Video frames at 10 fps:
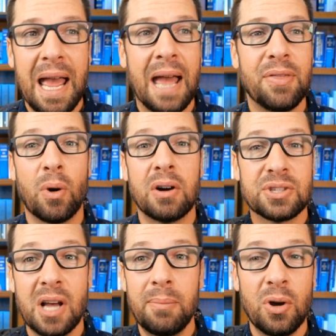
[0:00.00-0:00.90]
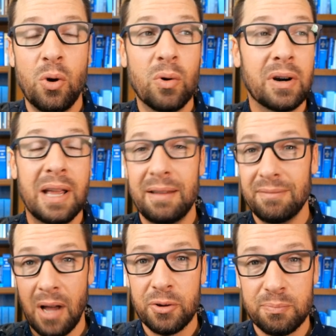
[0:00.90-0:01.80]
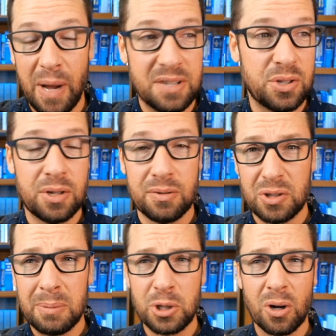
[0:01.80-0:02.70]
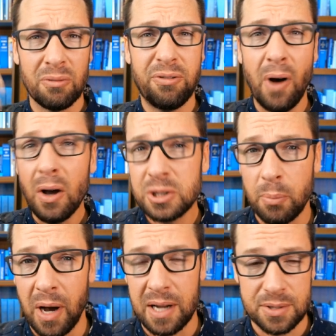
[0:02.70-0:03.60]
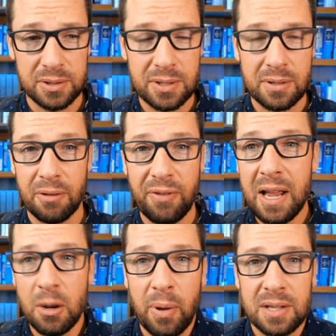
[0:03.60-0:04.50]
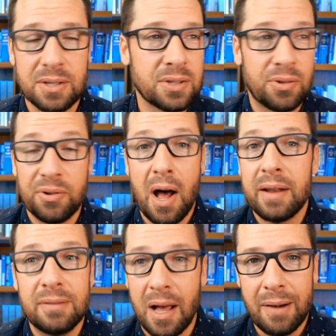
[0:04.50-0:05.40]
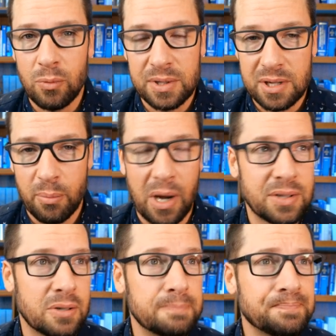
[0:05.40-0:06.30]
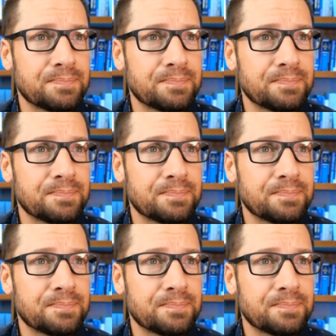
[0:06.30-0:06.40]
and there are some who are in other passages of Scripture called false apostles. They're fake apostles. So they're not everyone's an apostle.